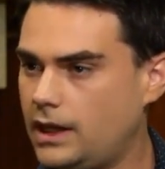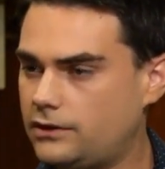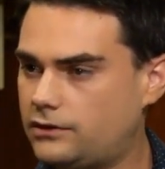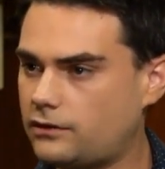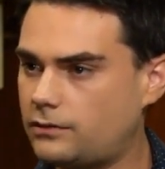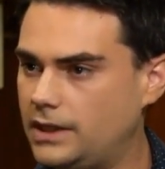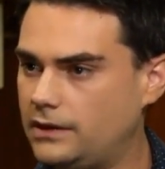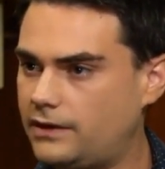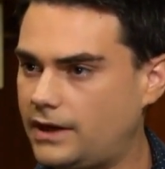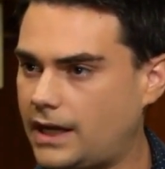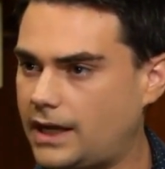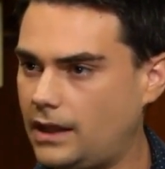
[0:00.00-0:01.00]
It just means
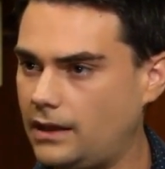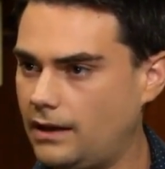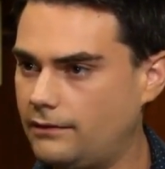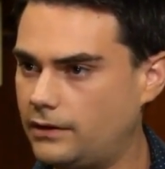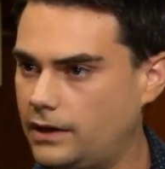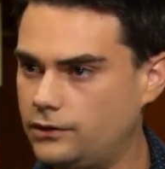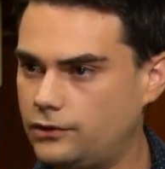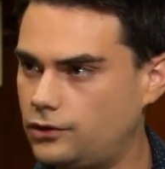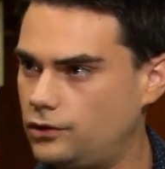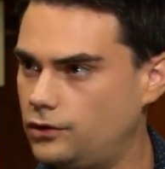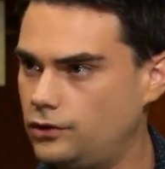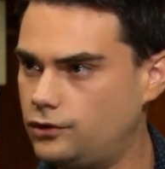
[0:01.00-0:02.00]
that I can't
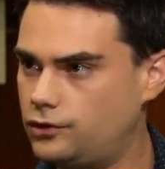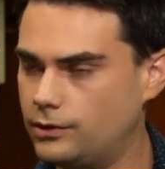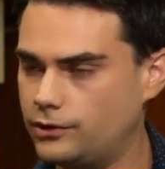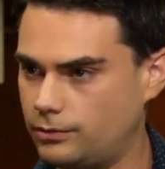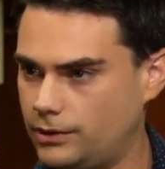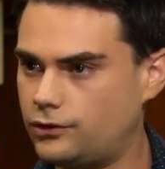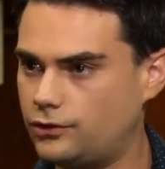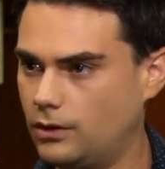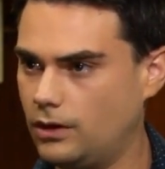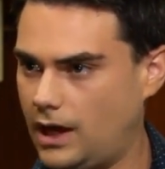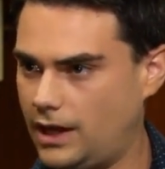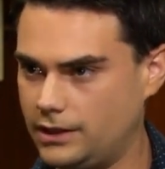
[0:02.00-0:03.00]
leverage Jewish
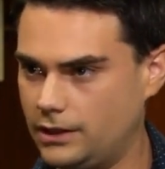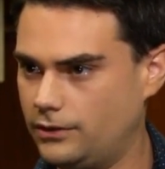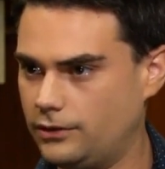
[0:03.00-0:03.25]
ritual on you.